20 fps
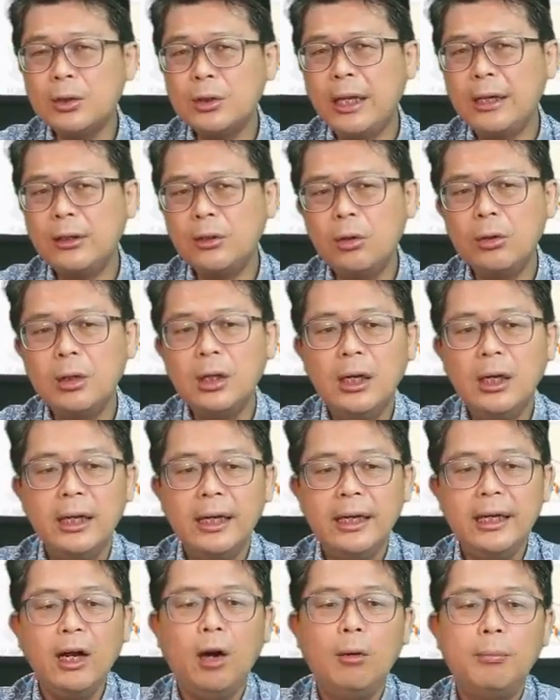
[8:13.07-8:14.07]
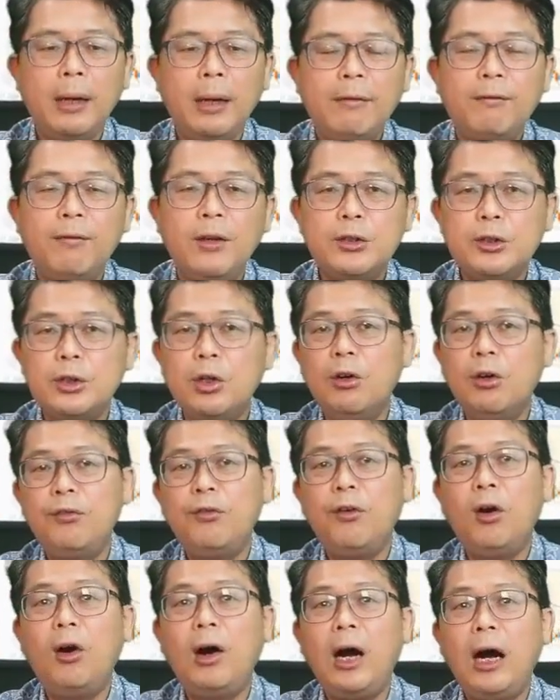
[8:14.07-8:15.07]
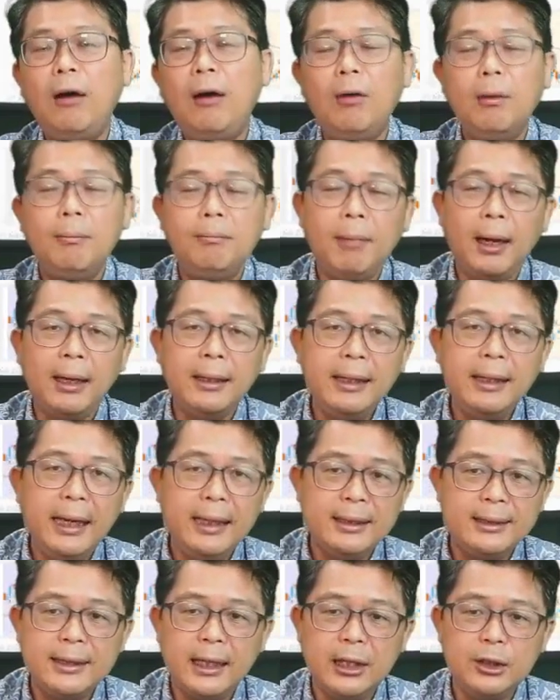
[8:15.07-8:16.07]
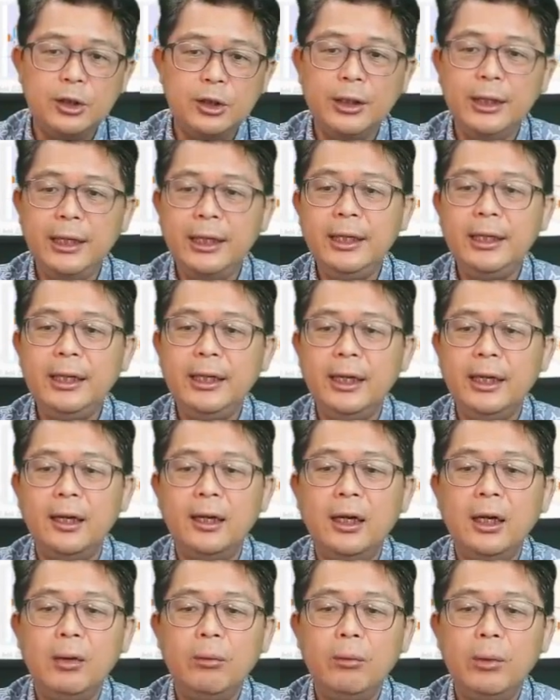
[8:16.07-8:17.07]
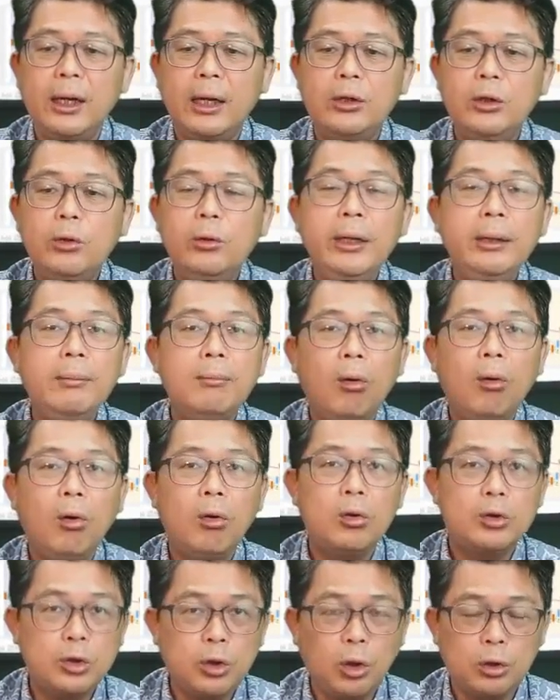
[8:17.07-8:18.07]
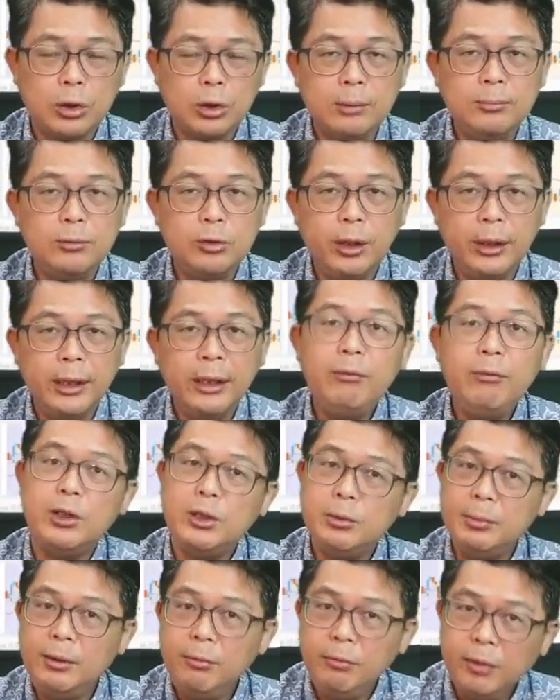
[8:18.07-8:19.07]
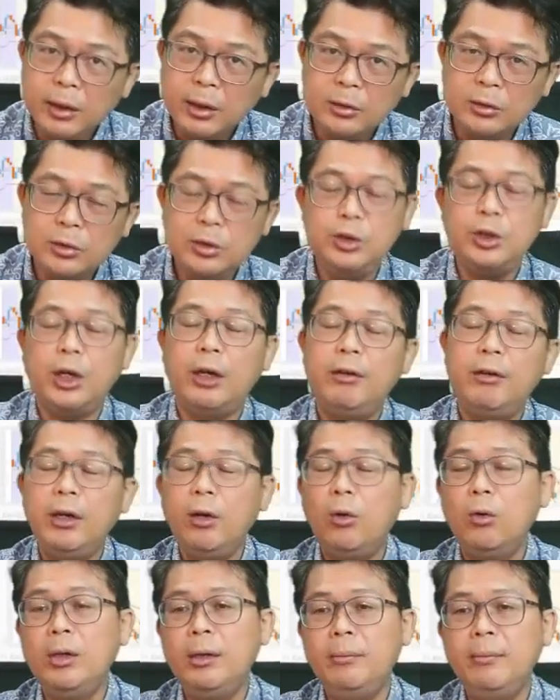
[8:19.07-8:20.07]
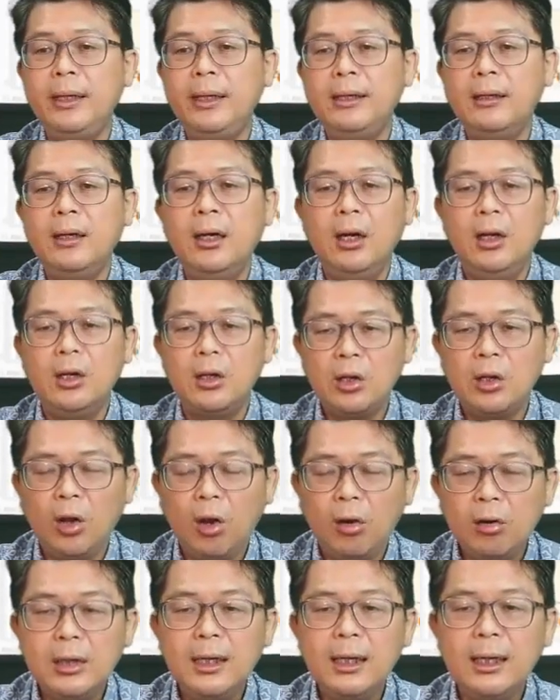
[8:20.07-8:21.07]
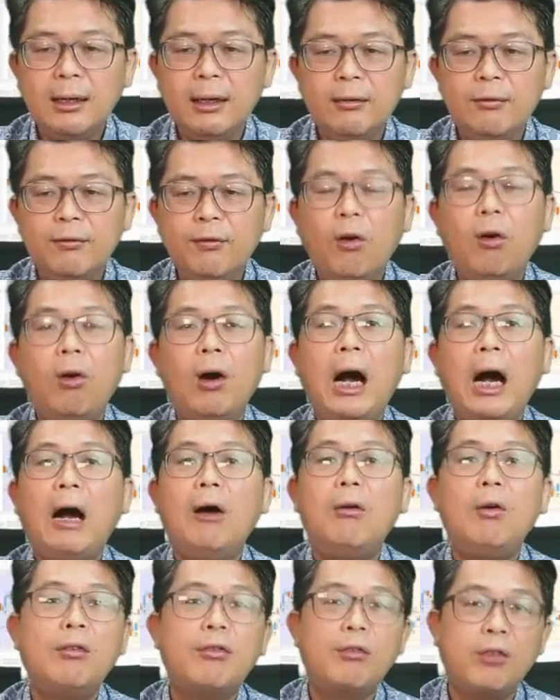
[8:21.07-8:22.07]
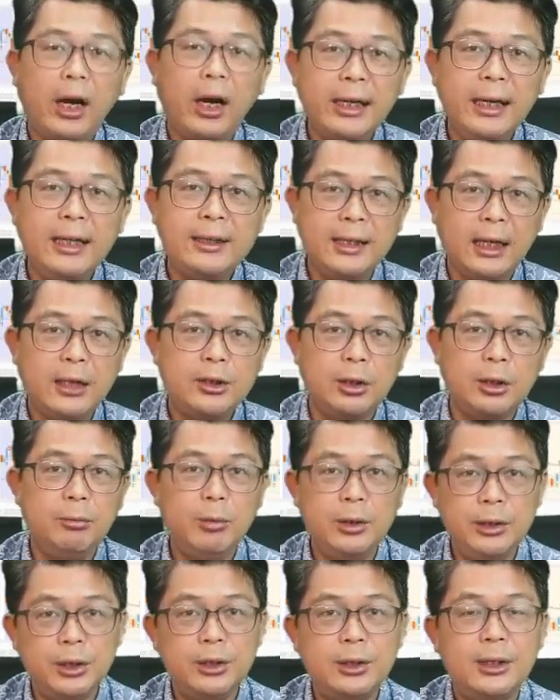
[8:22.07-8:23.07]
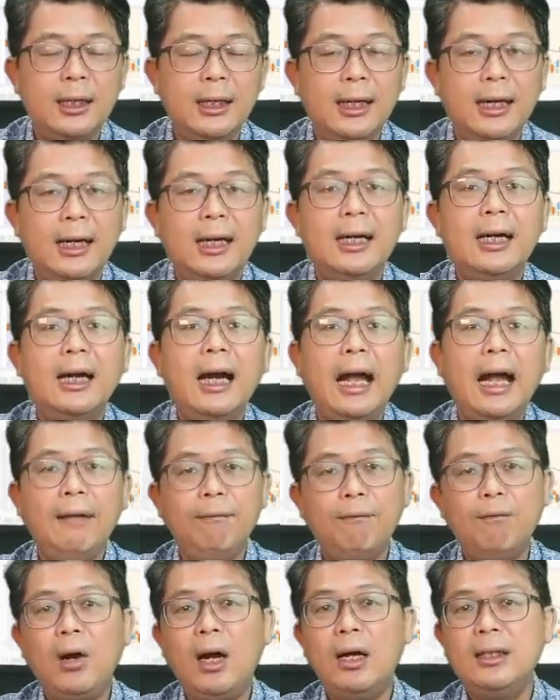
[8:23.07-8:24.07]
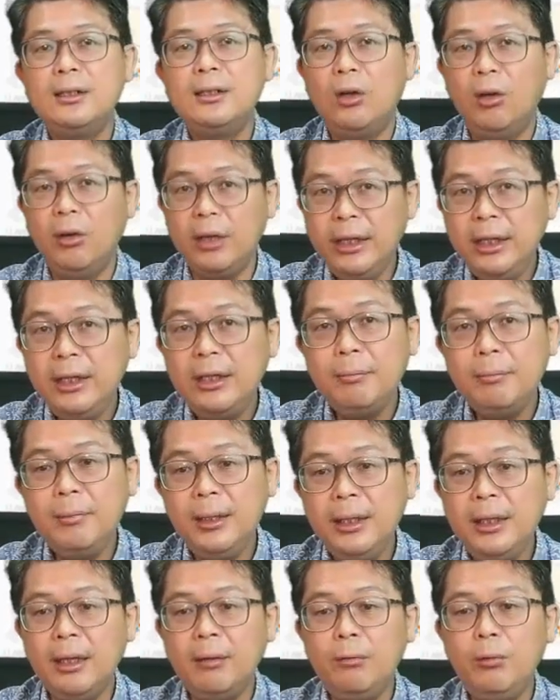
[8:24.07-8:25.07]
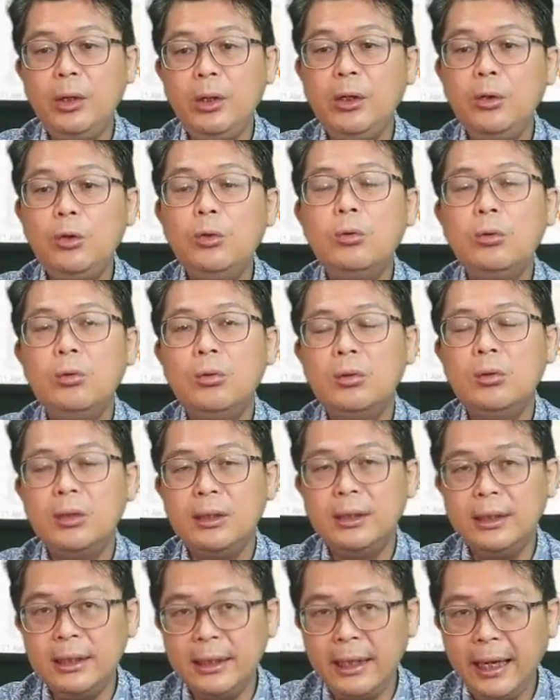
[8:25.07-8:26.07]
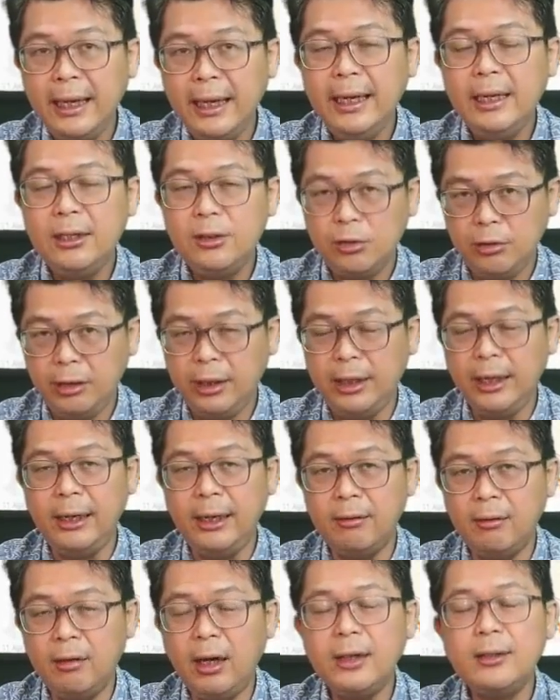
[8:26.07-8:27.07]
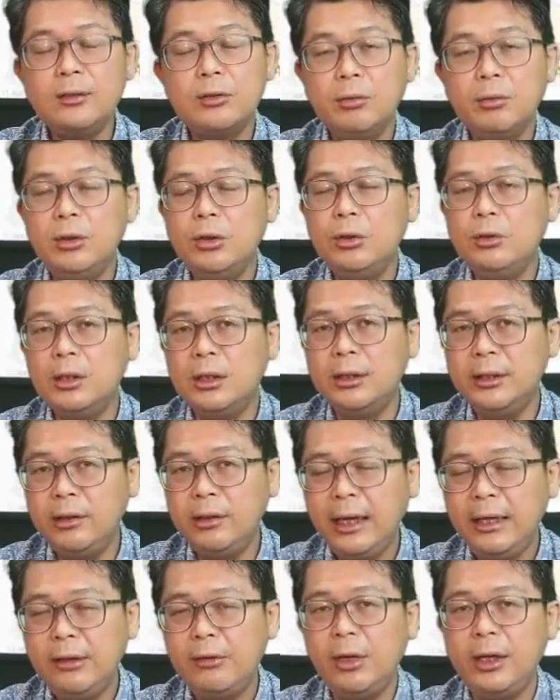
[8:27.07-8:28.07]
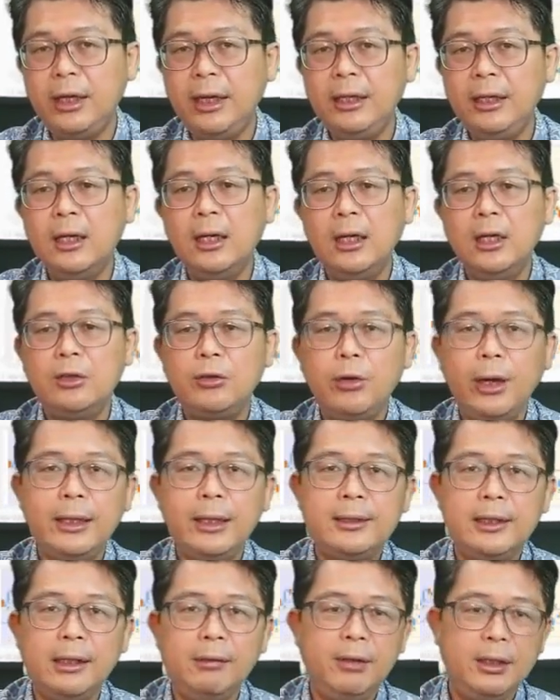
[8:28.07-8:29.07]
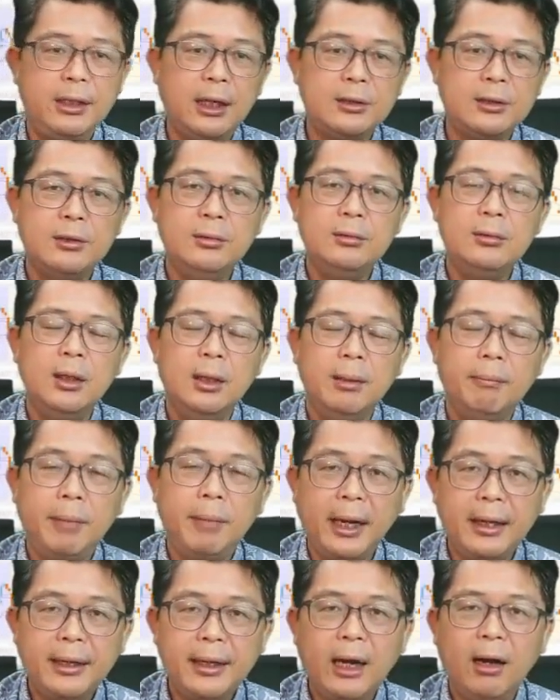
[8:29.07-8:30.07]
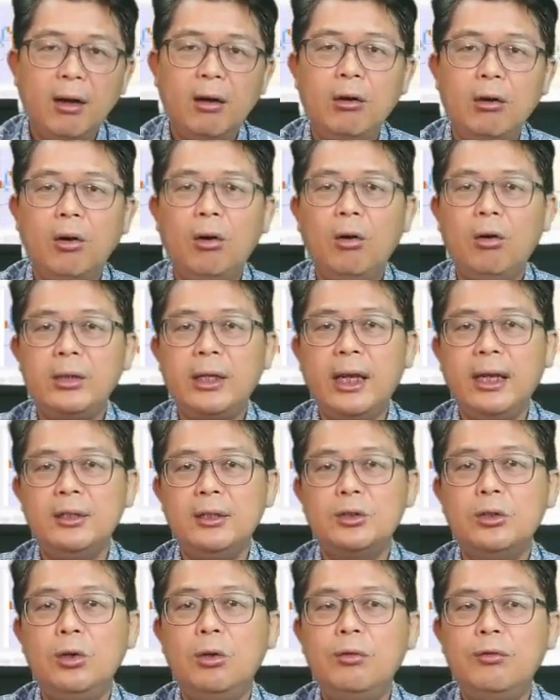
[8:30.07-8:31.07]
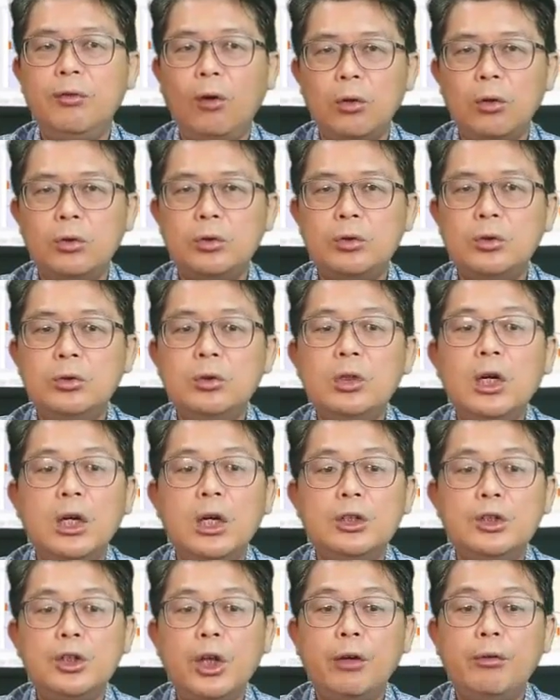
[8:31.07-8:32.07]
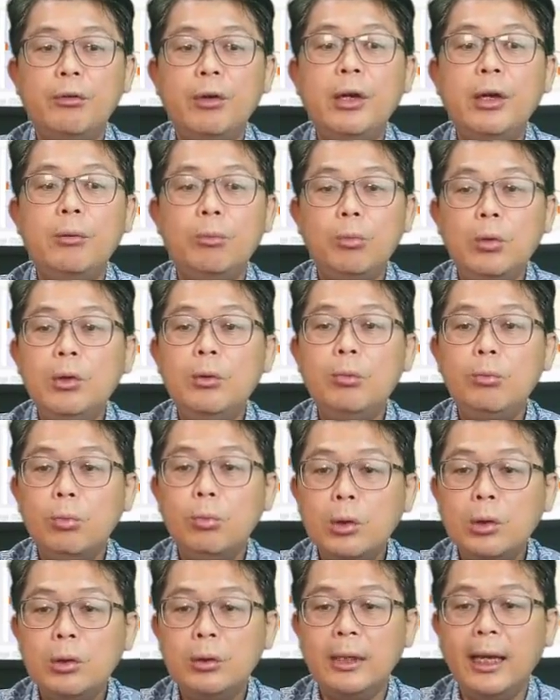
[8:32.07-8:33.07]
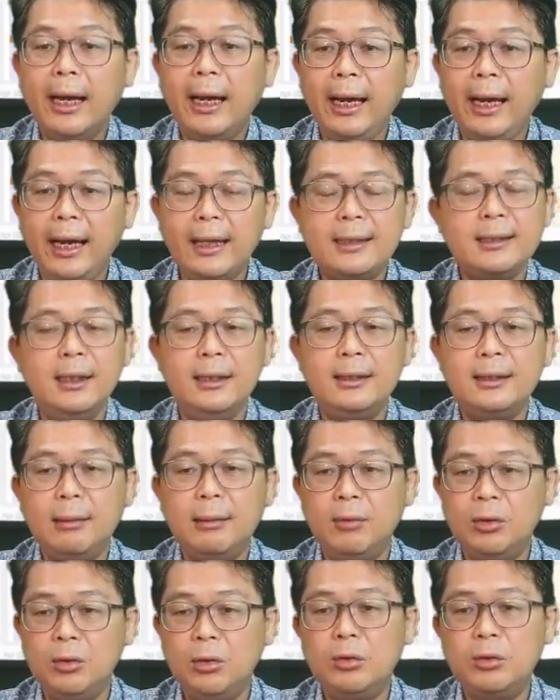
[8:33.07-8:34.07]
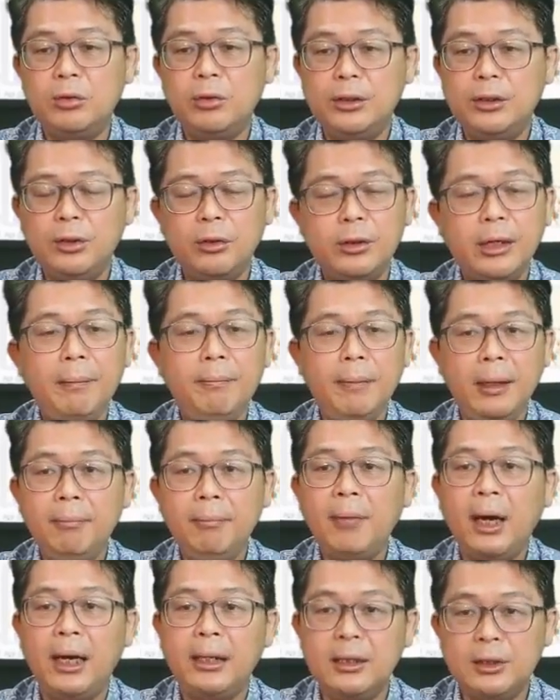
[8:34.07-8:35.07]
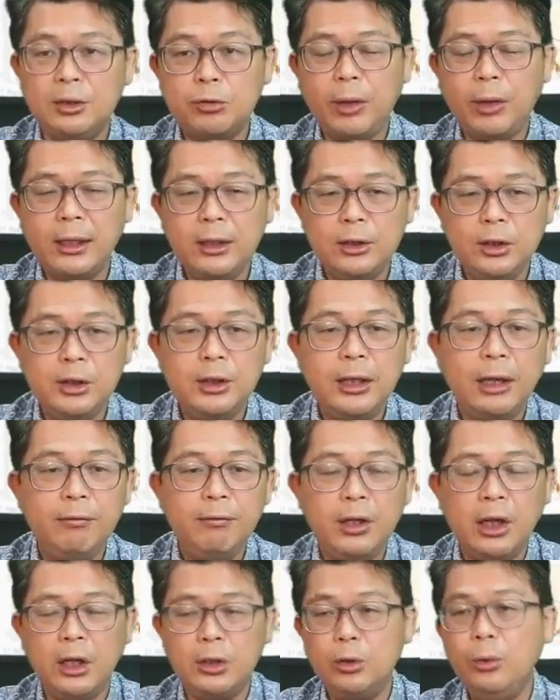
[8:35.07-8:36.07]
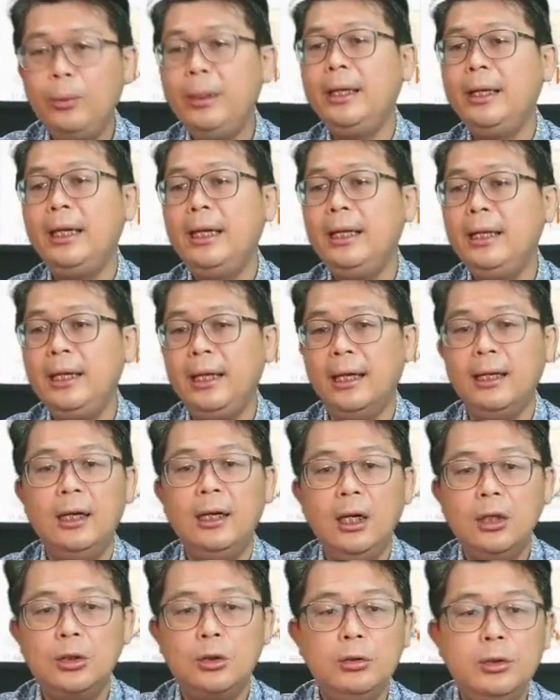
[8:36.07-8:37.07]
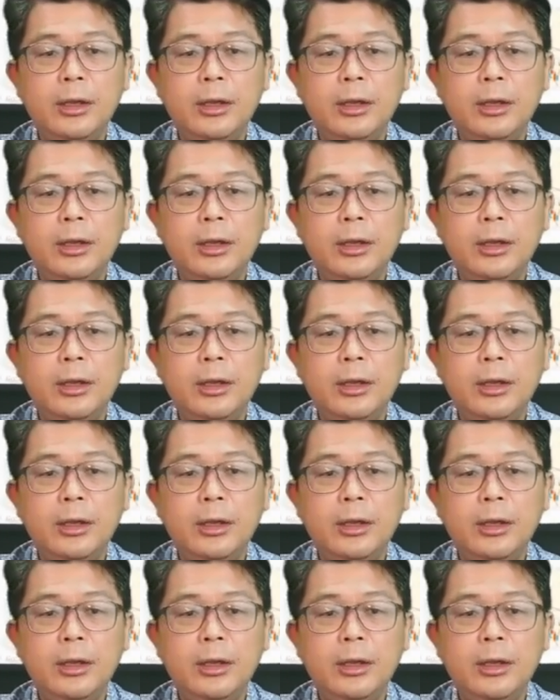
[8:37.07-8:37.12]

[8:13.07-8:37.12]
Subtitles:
Now take note, in our breakfast show for our Monday session in here, we are doing more short-term trading, which means we'll generally hold it a bit longer. For our Friday session, which is advanced or intermediate, we do day trading, right? So we do the day trading trades. If it doesn't pan out or there is no follow through, generally we will exit some of those trades. So keep in mind the strategy that we are doing in here.